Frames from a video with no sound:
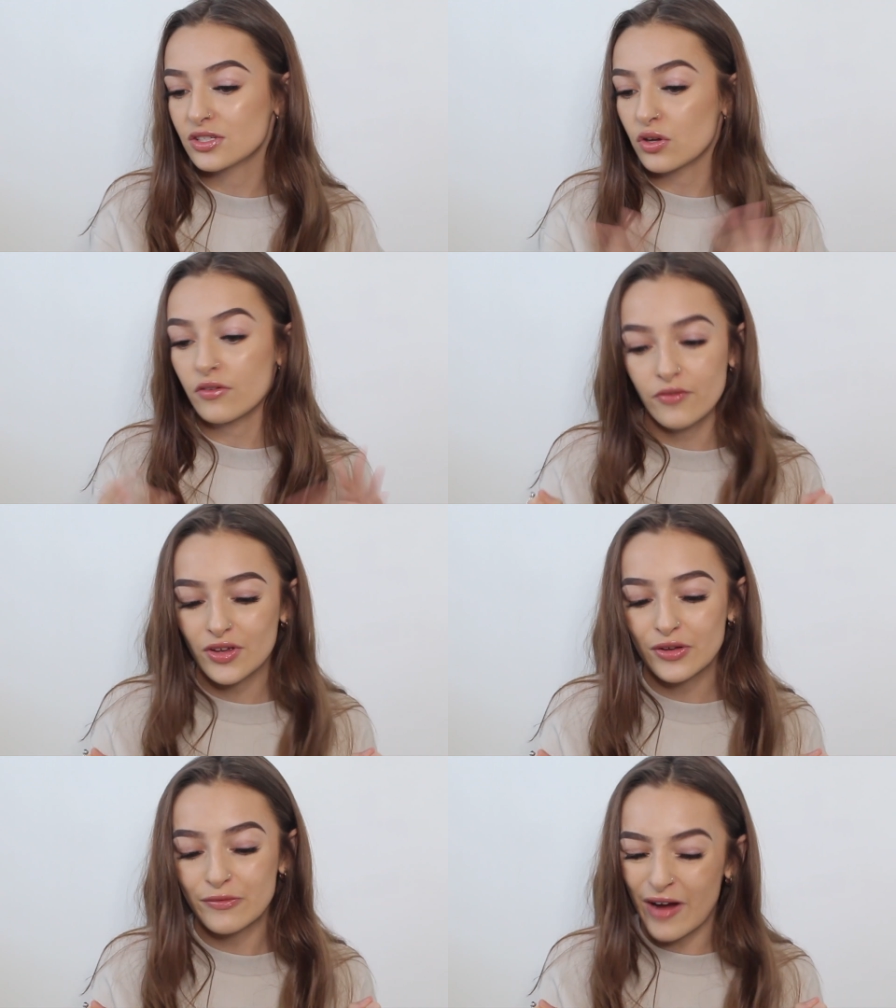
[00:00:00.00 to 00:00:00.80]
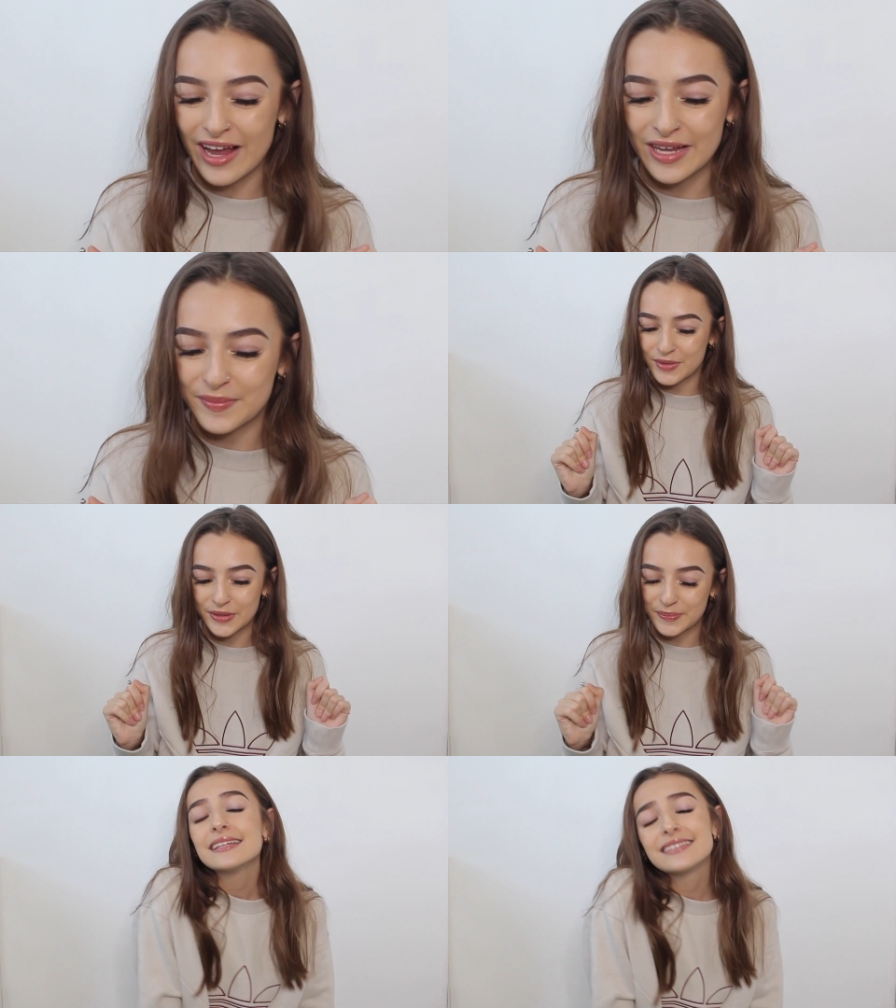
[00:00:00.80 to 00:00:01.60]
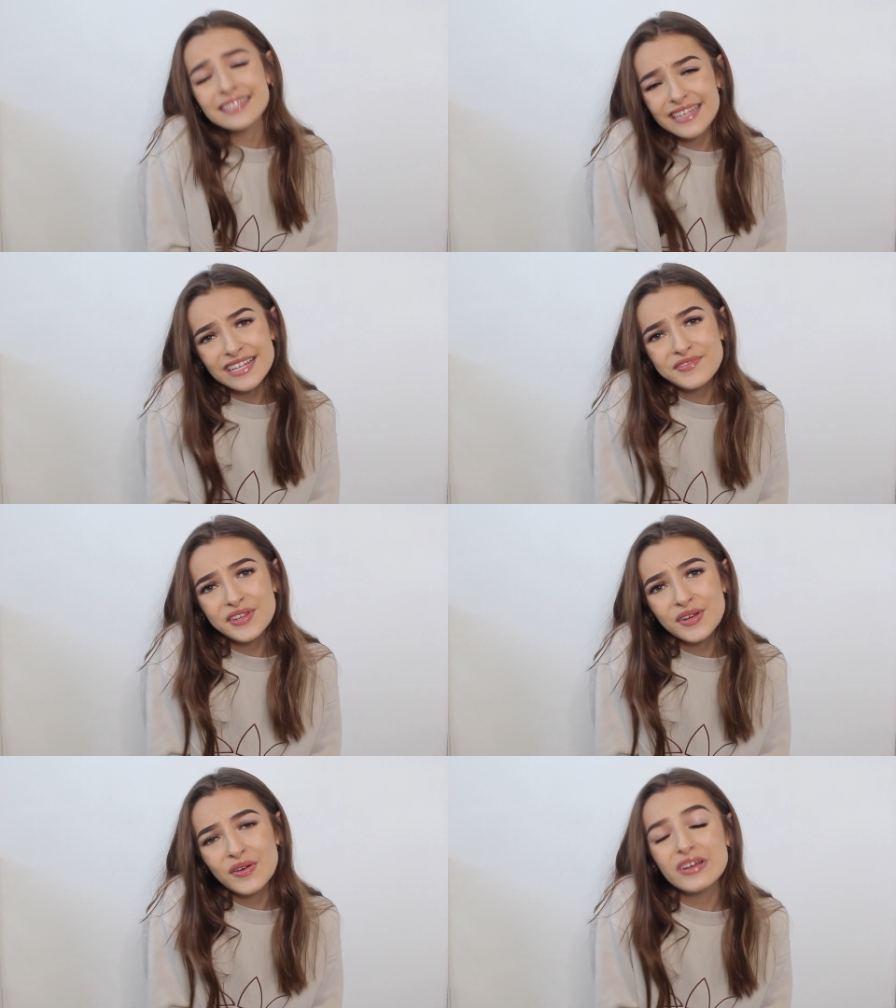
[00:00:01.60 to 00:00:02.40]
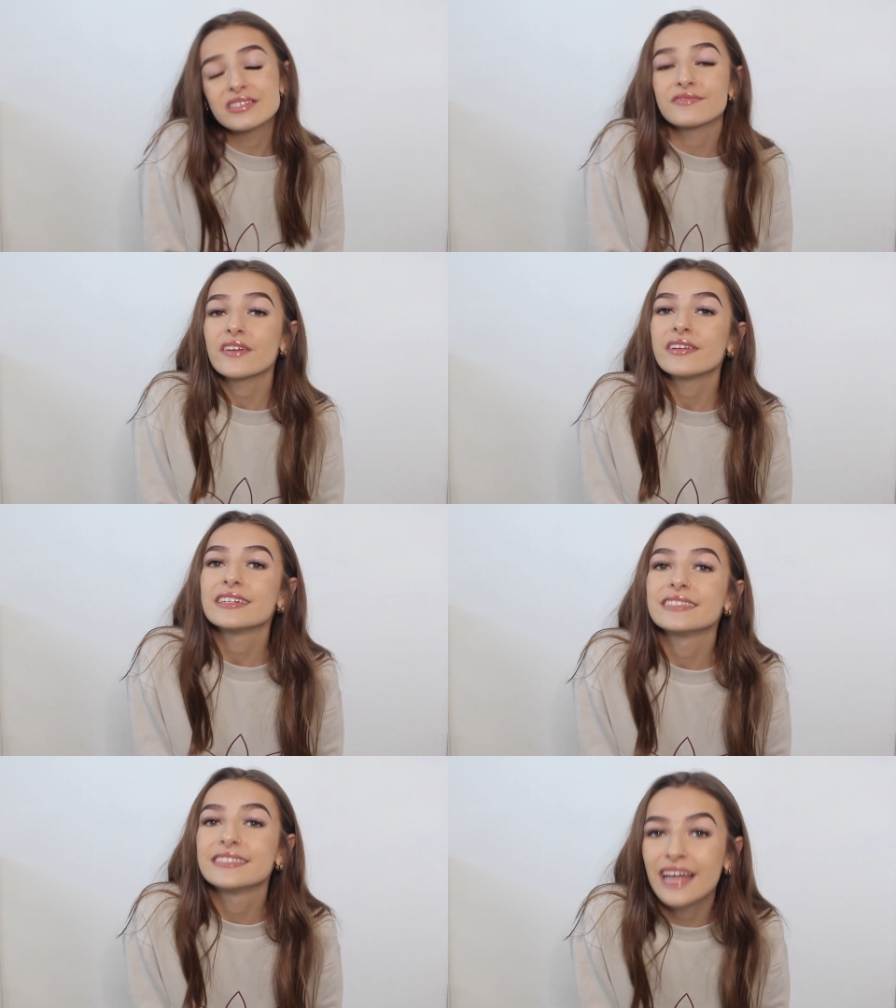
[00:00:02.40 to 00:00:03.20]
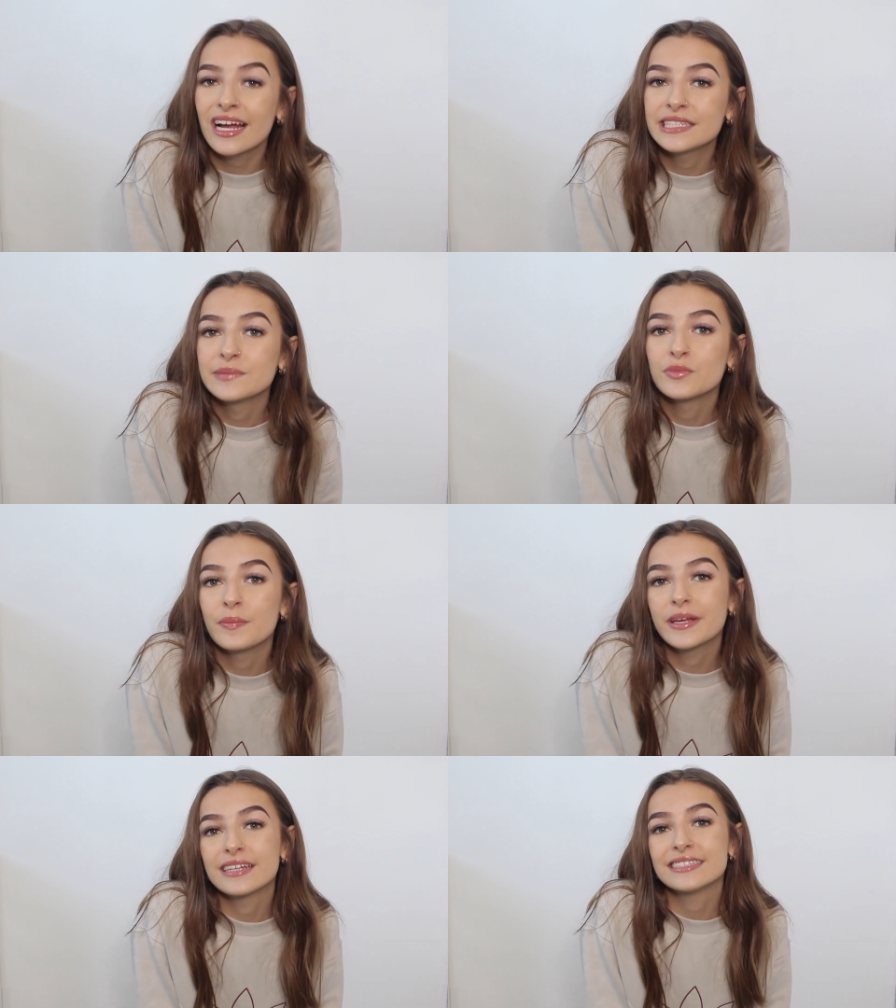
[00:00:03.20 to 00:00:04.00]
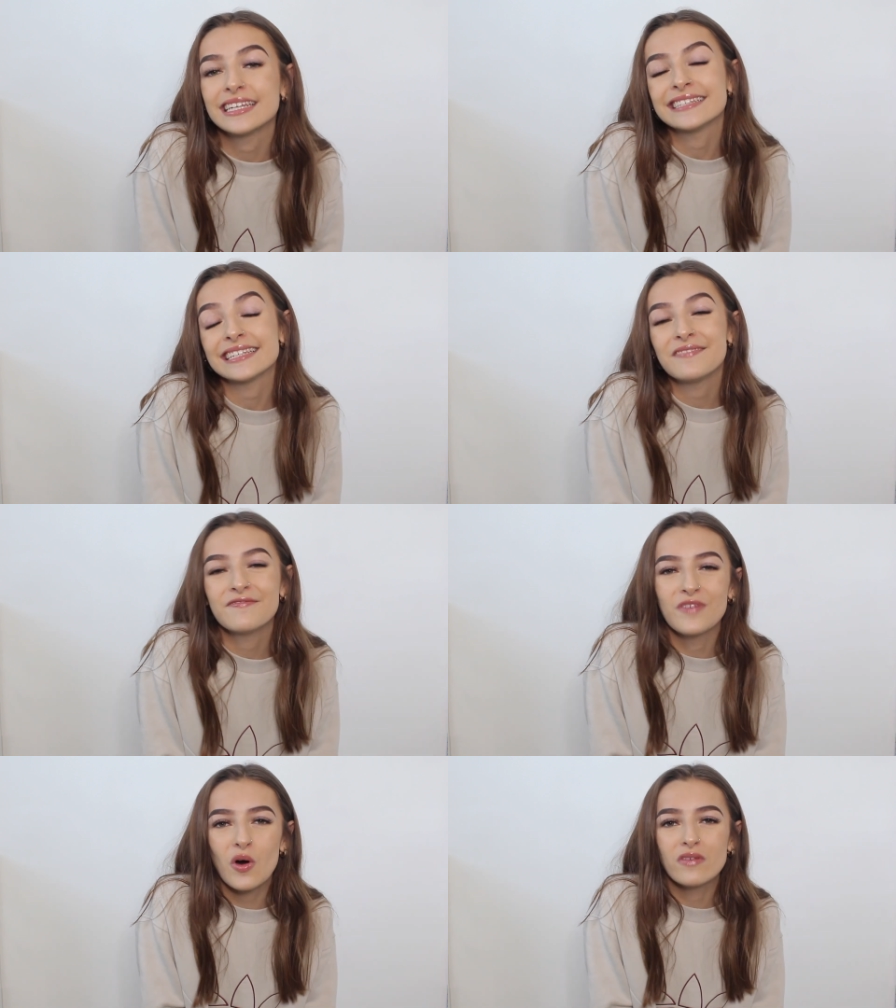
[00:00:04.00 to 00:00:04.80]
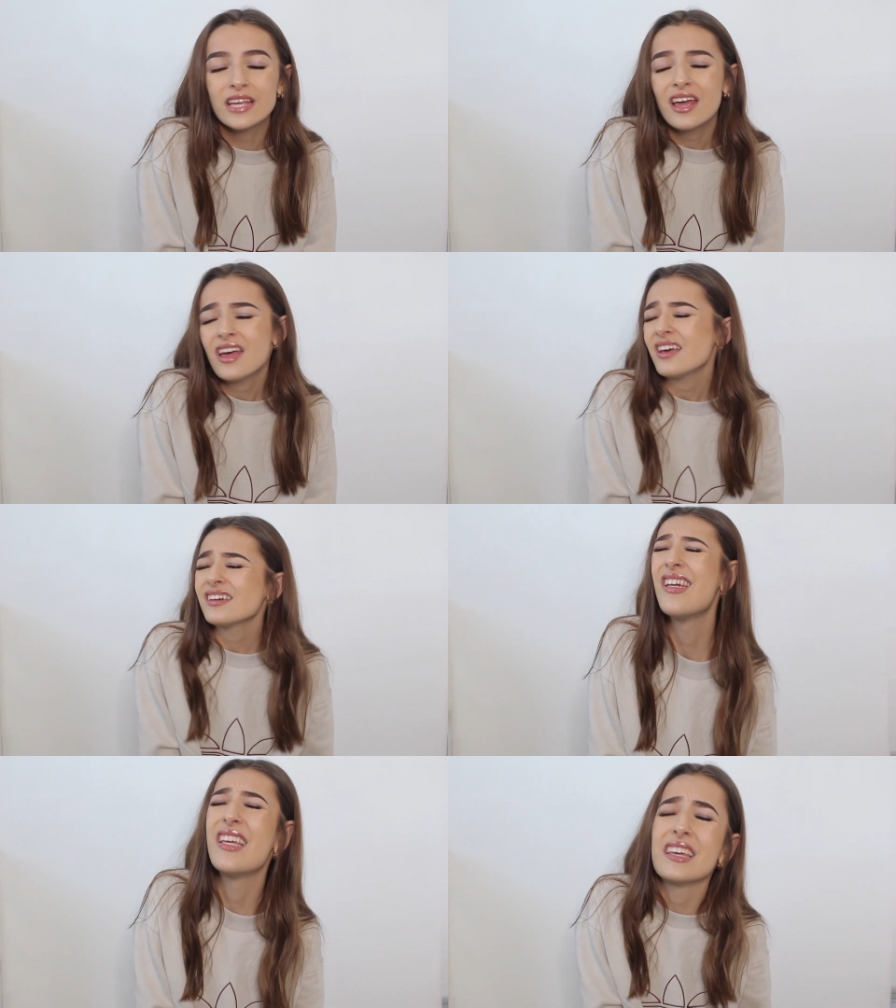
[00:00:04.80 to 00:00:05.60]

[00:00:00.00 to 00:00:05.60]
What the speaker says: does not feel right, but today's video is a very exciting one because it involves a